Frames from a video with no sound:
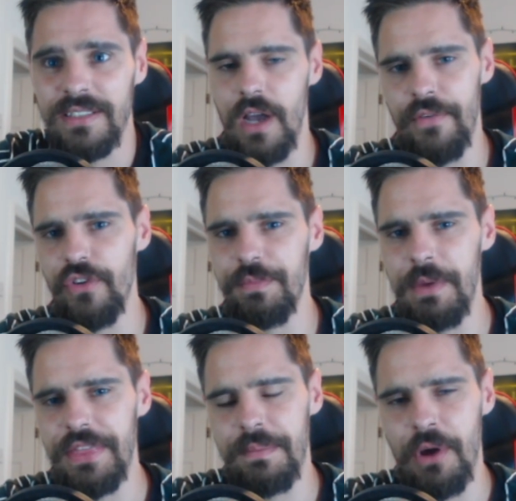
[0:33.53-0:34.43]
I've always
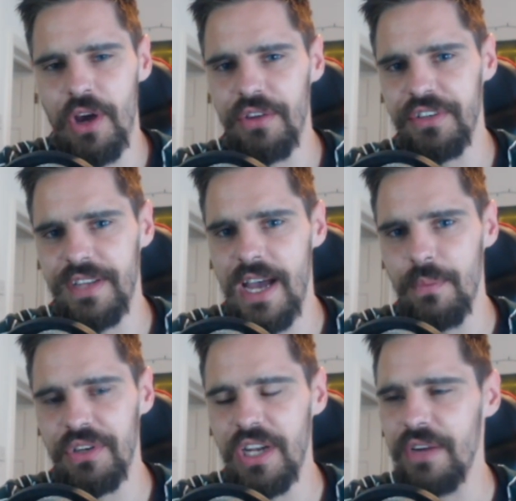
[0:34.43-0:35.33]
been the person that
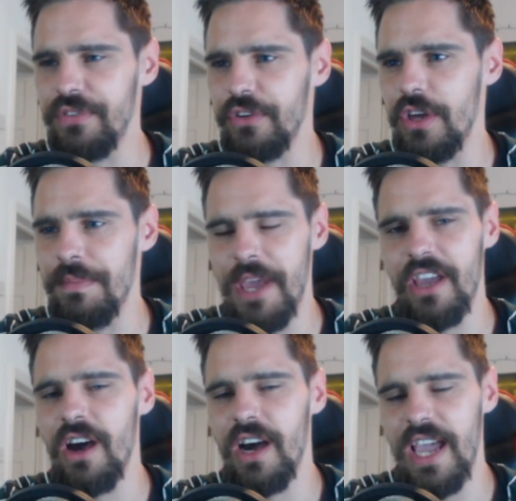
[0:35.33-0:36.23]
would love to do a bit of
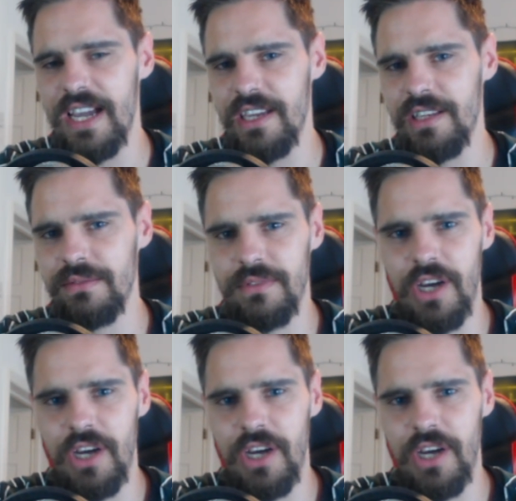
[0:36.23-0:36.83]
kayaking.